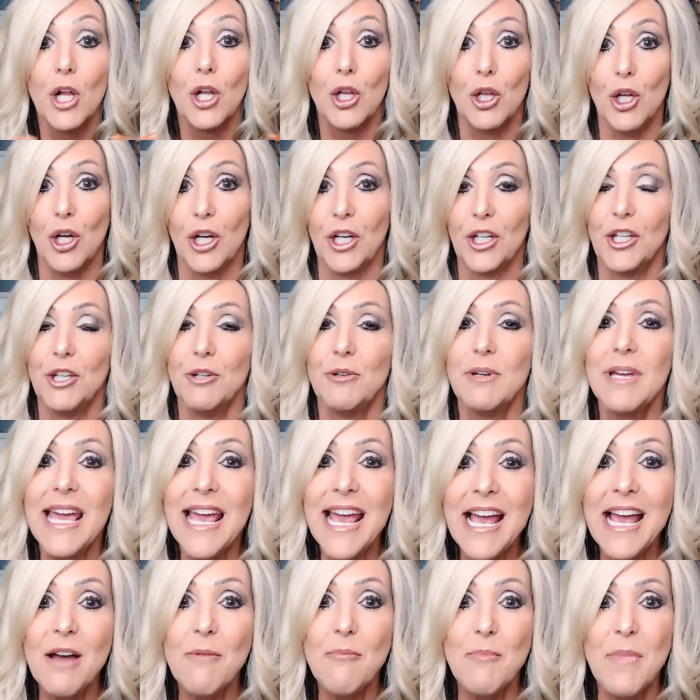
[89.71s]
Look, you
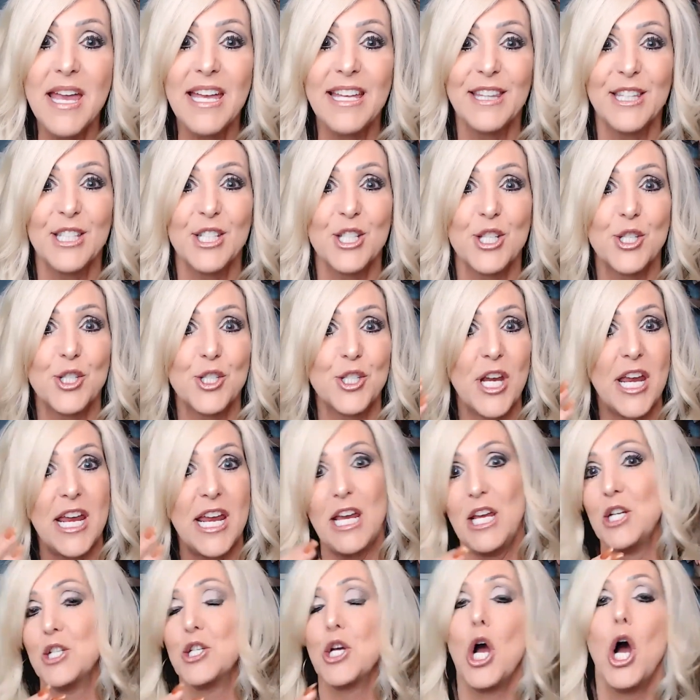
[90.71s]
can't make this
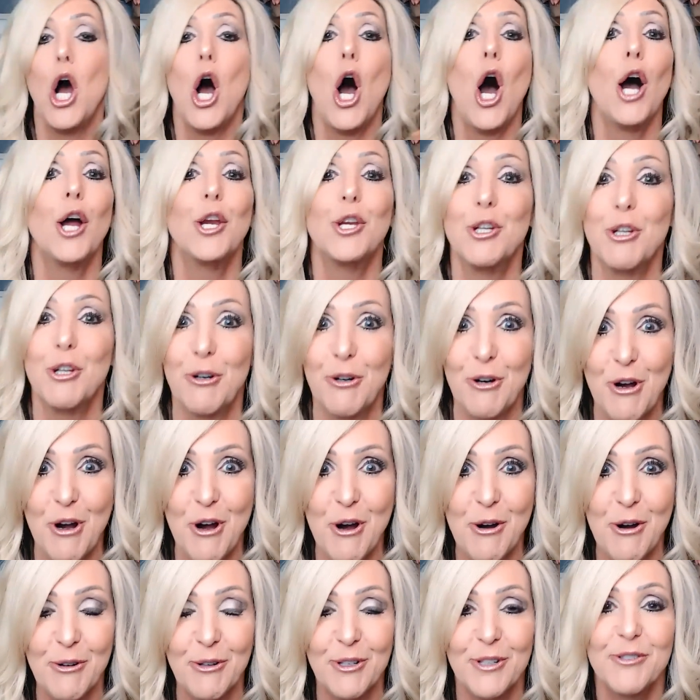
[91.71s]
change on your
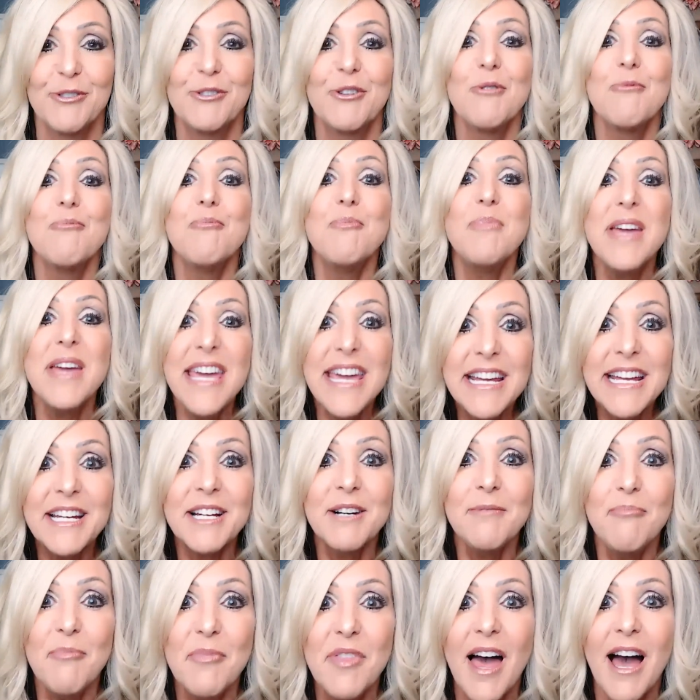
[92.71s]
own. So pick
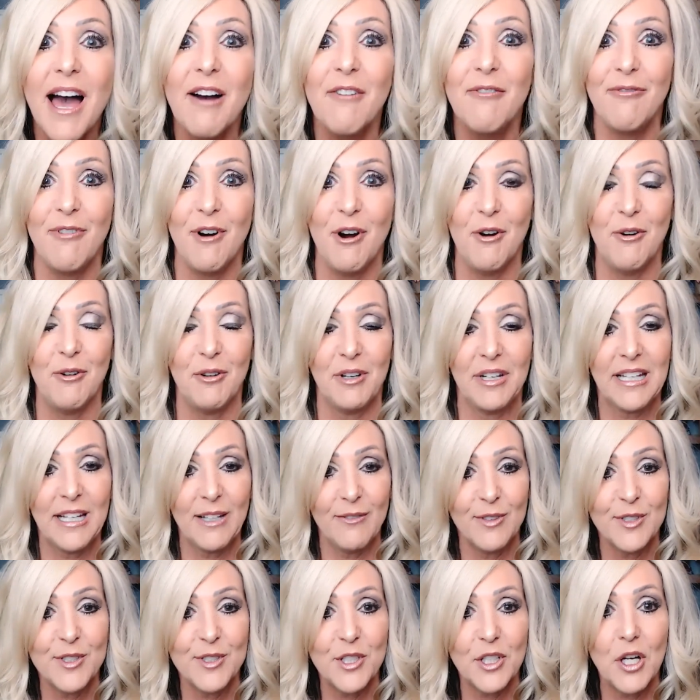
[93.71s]
up that phone,
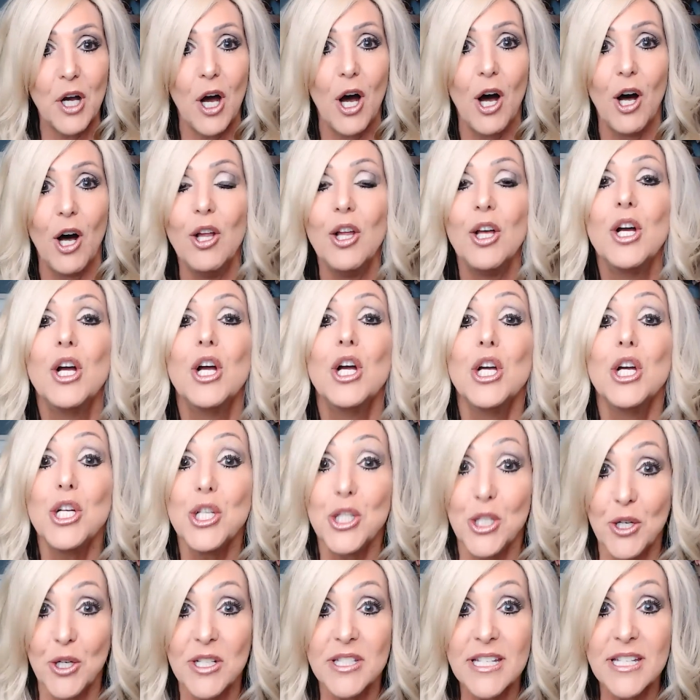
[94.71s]
give us a call,
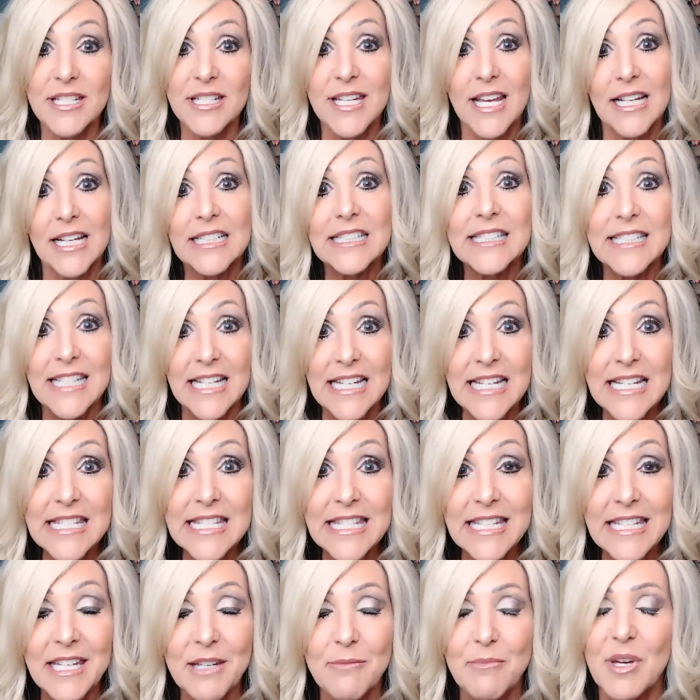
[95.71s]
shoot us a text, send
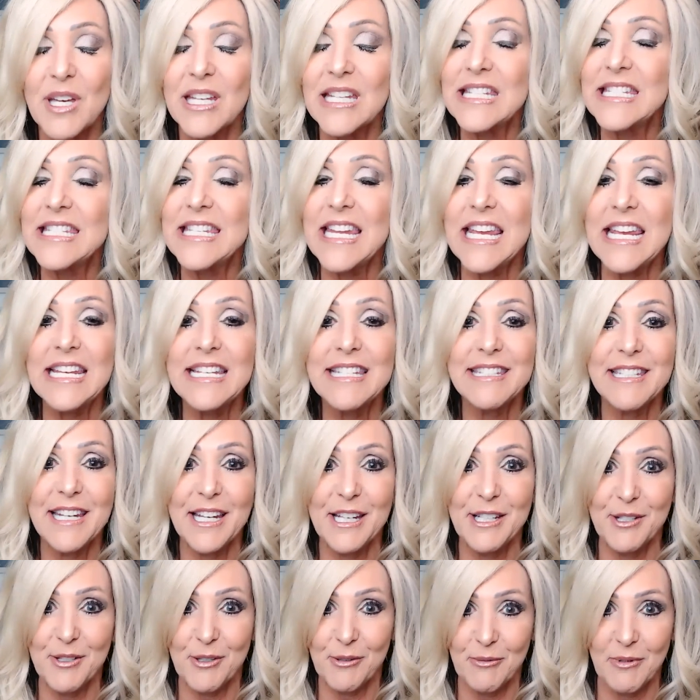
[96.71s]
us an email, days,
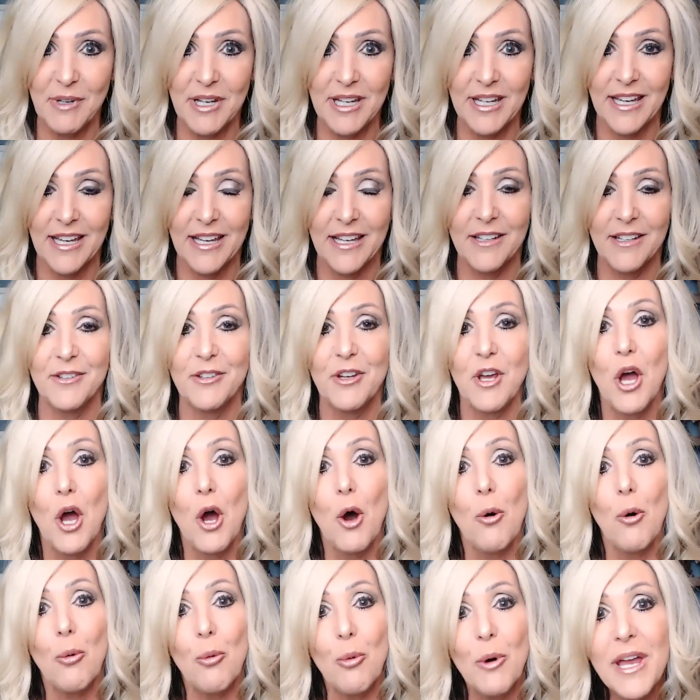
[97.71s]
nights, or weekends.
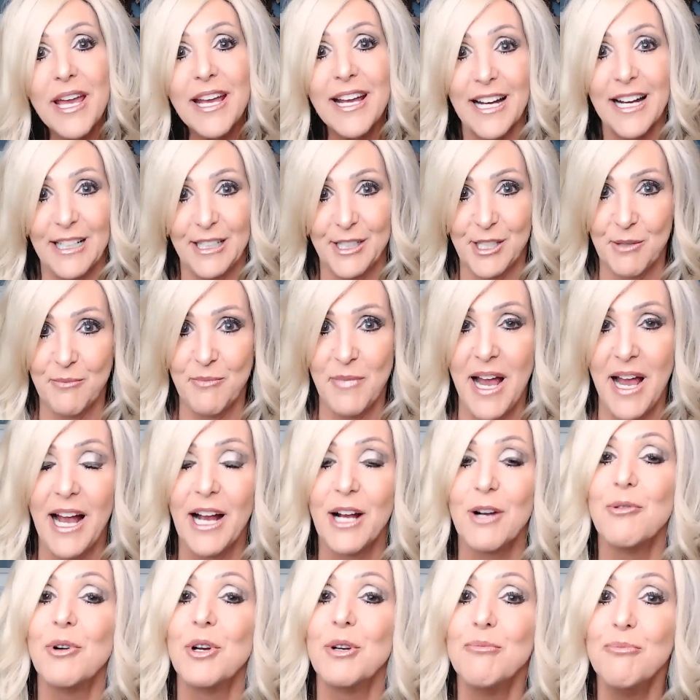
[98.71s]
We got your
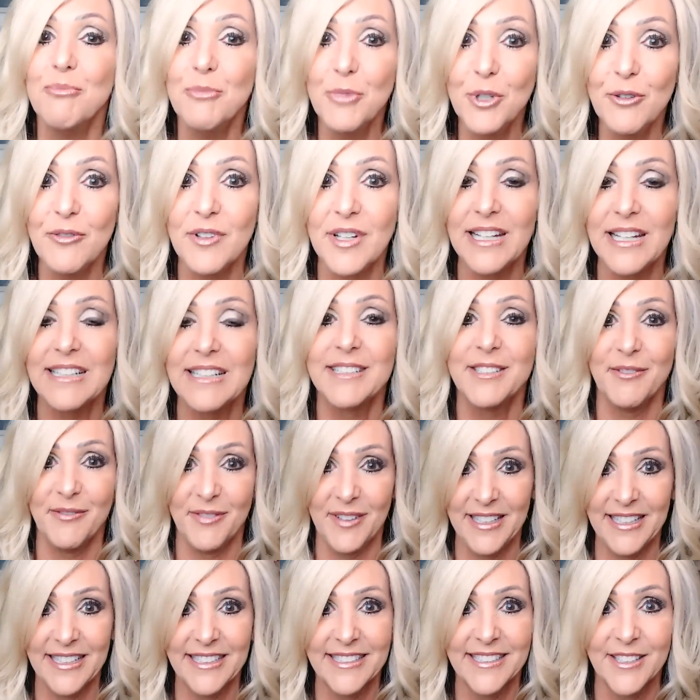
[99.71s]
back when moving to
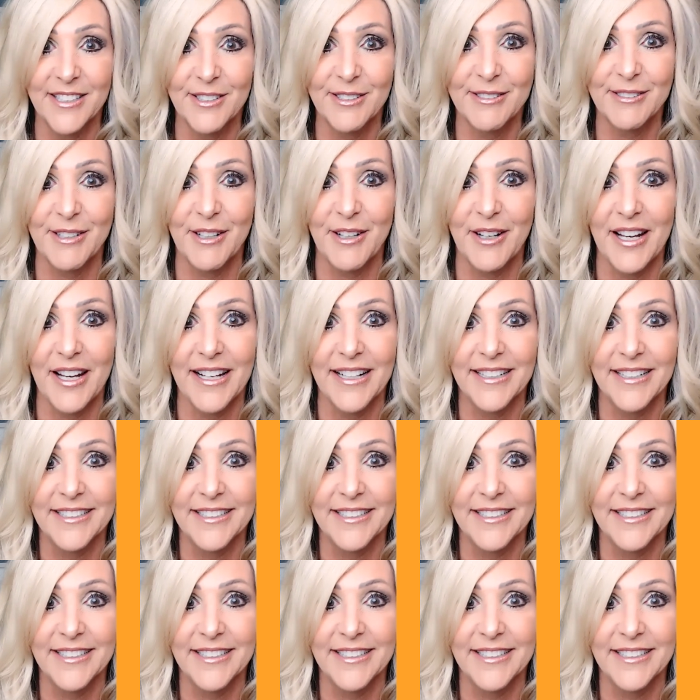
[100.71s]
Phoenix, Arizona.